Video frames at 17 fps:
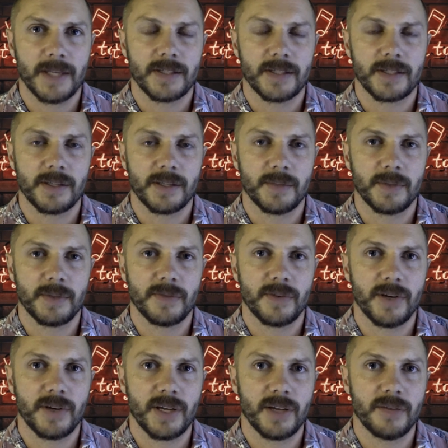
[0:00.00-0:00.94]
It's going to be
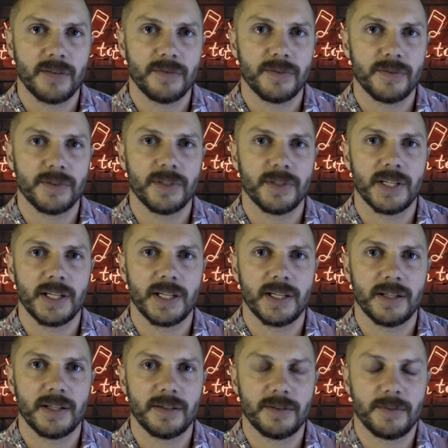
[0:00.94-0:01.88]
very helpful,
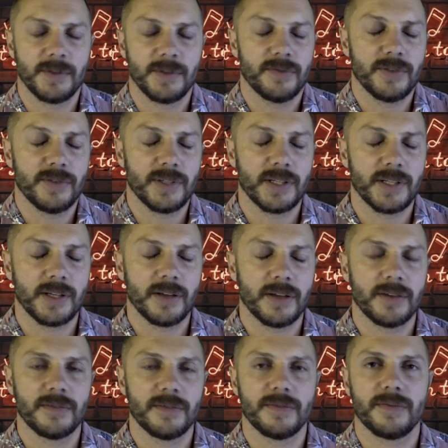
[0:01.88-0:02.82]
and it'll be really
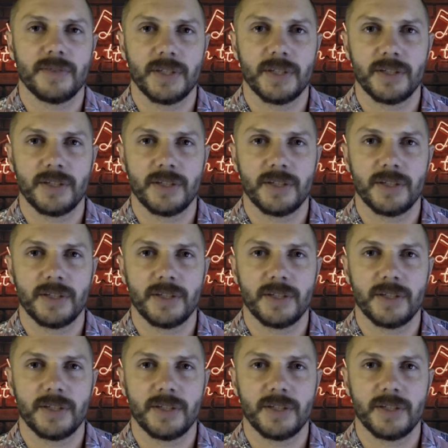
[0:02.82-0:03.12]
kind of a